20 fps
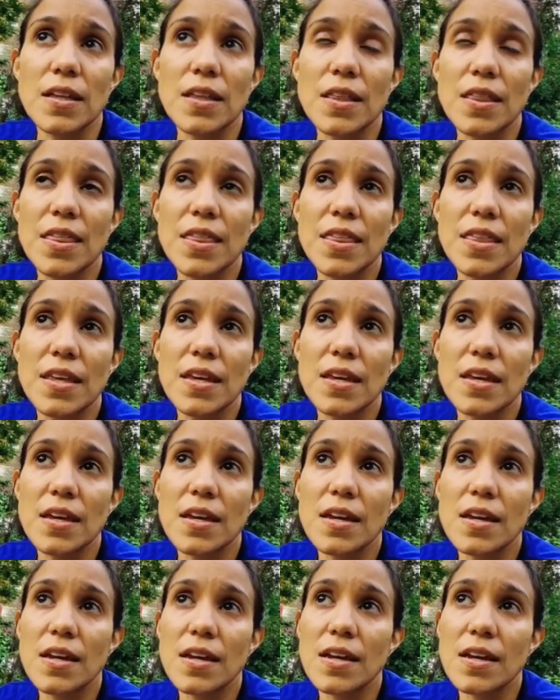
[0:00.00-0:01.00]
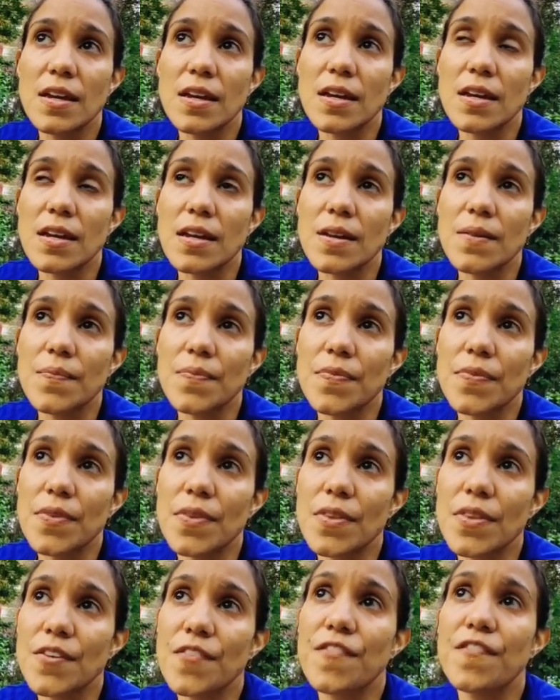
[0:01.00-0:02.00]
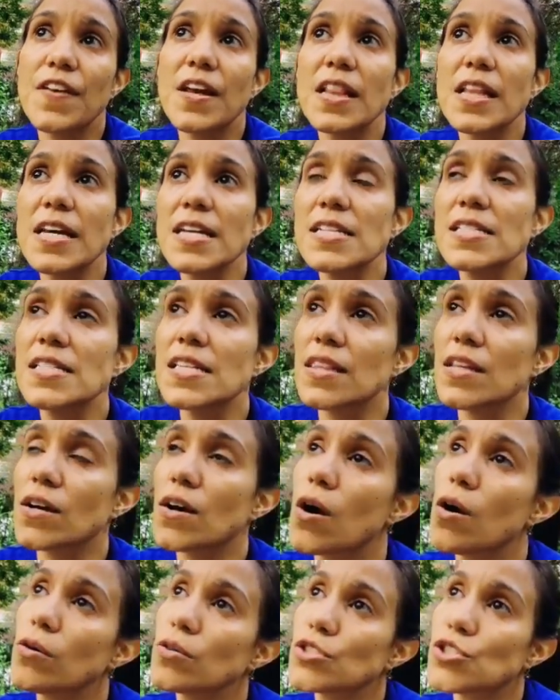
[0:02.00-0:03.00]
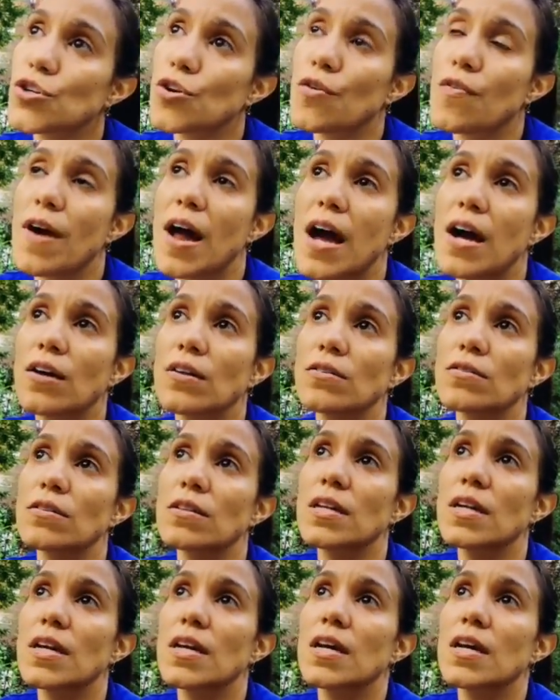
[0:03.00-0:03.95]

the feelings and the culture around